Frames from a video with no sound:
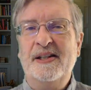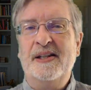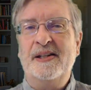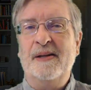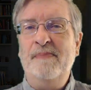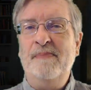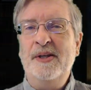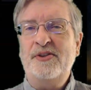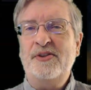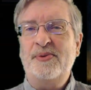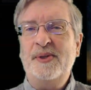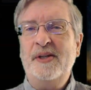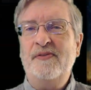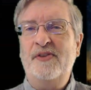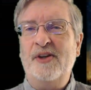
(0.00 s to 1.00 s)
the
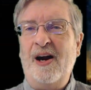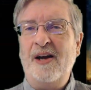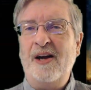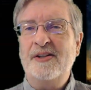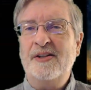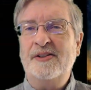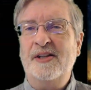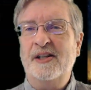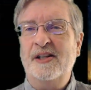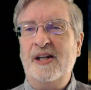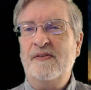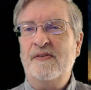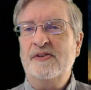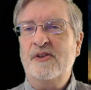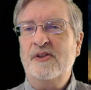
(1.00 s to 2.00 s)
mystery of darkness that
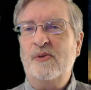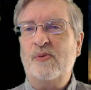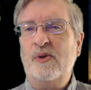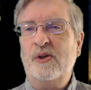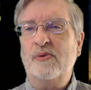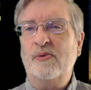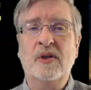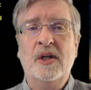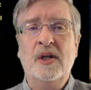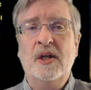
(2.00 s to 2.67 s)
covers the world